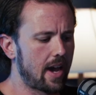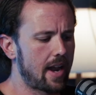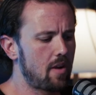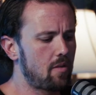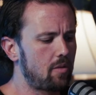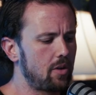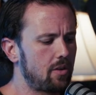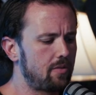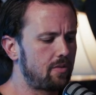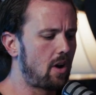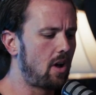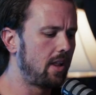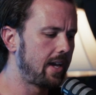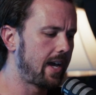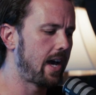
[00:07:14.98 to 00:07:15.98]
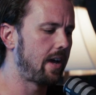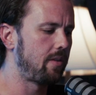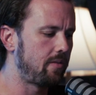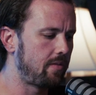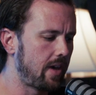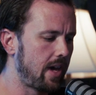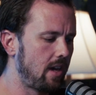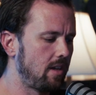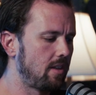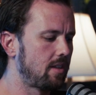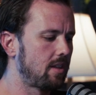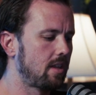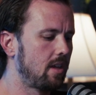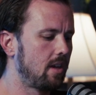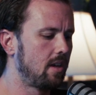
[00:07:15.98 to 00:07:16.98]
I had a real falling out of faith
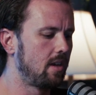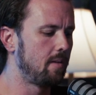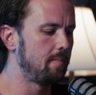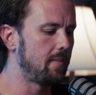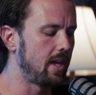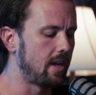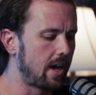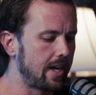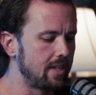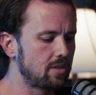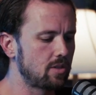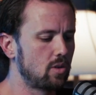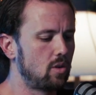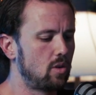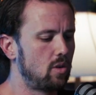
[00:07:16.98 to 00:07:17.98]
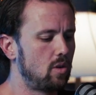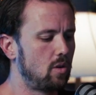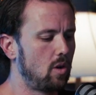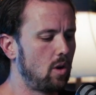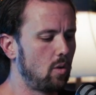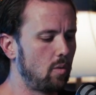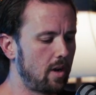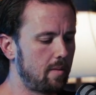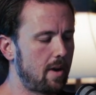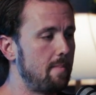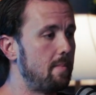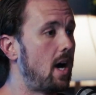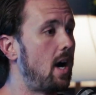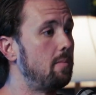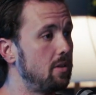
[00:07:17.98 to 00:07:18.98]
in high school when my
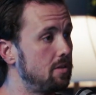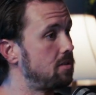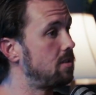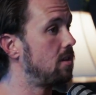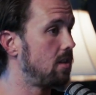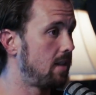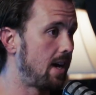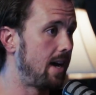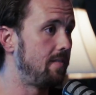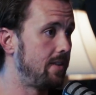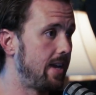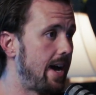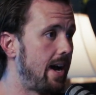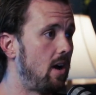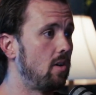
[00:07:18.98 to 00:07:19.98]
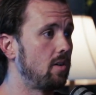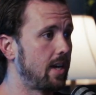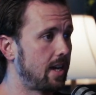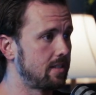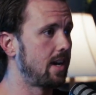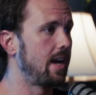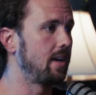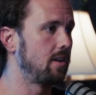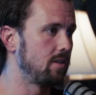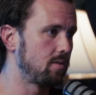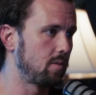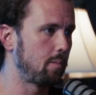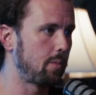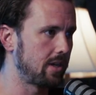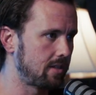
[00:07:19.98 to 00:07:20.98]
mom, who's still alive now, got diagnosed
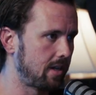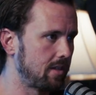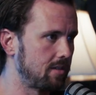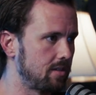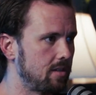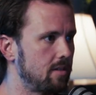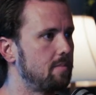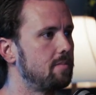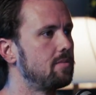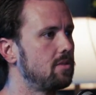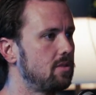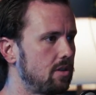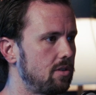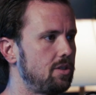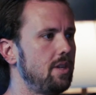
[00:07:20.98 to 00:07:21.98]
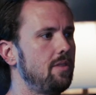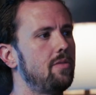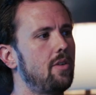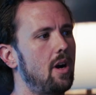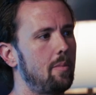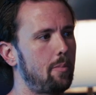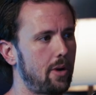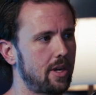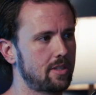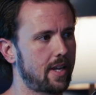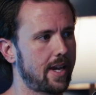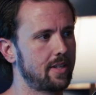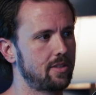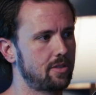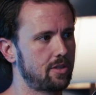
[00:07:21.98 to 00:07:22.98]
with breast cancer. So she fought breast
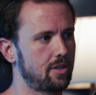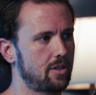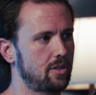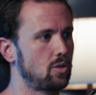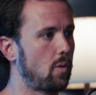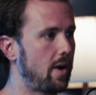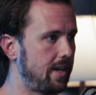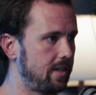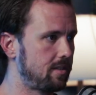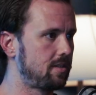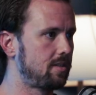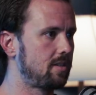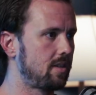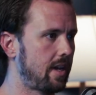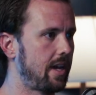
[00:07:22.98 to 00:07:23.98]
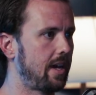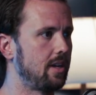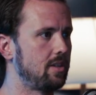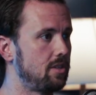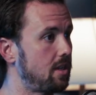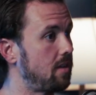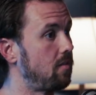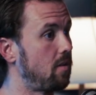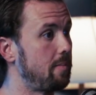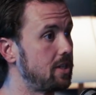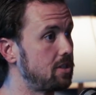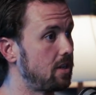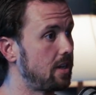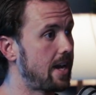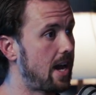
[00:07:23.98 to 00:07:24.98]
cancer twice, and she's in
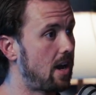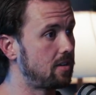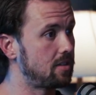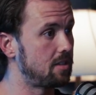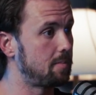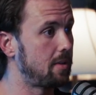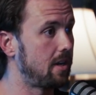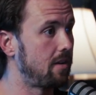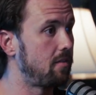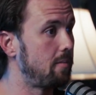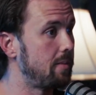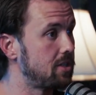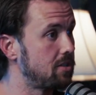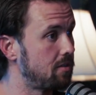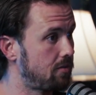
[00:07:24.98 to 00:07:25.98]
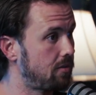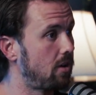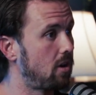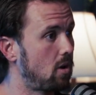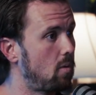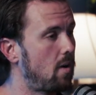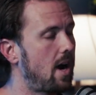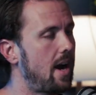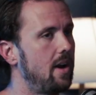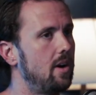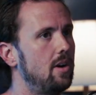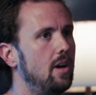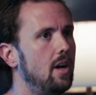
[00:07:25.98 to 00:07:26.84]
remission now, and she's been in remission for a while.